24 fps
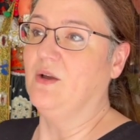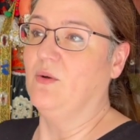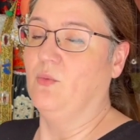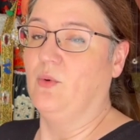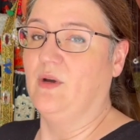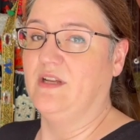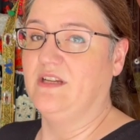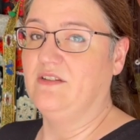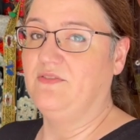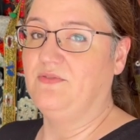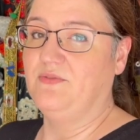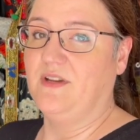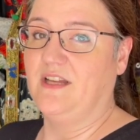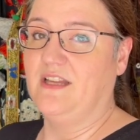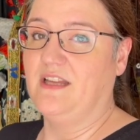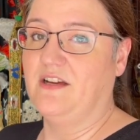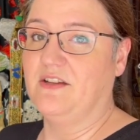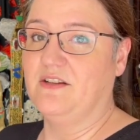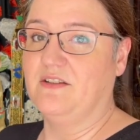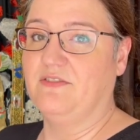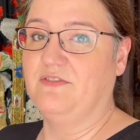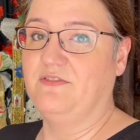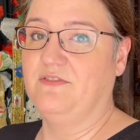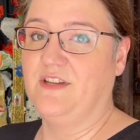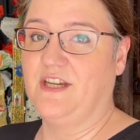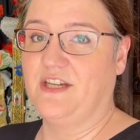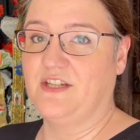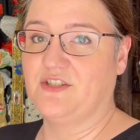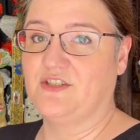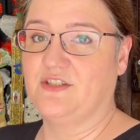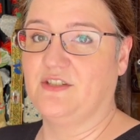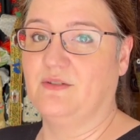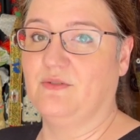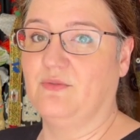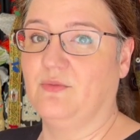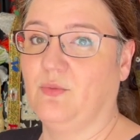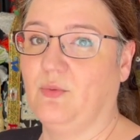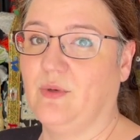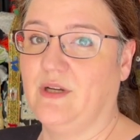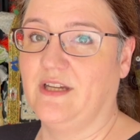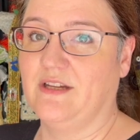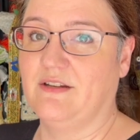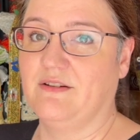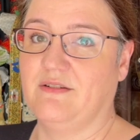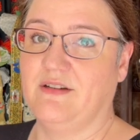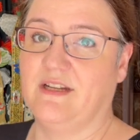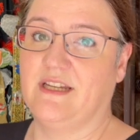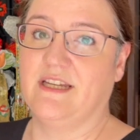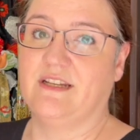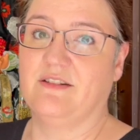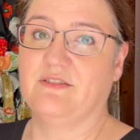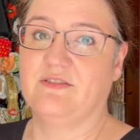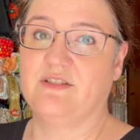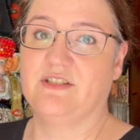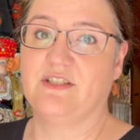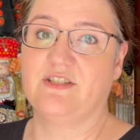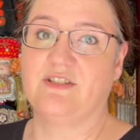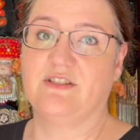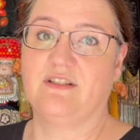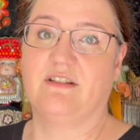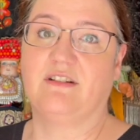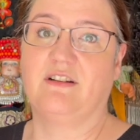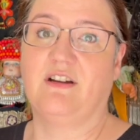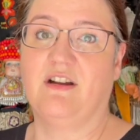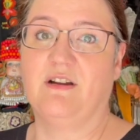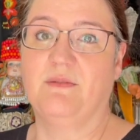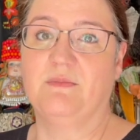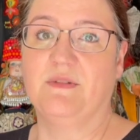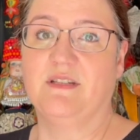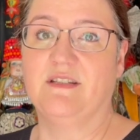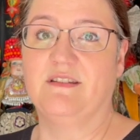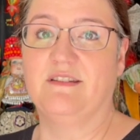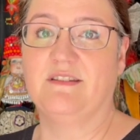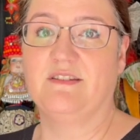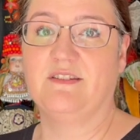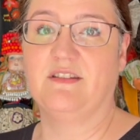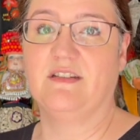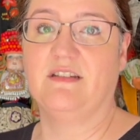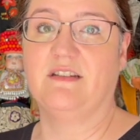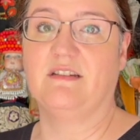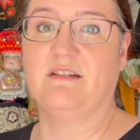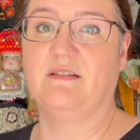when it fell out of fashion wearing traditional garments,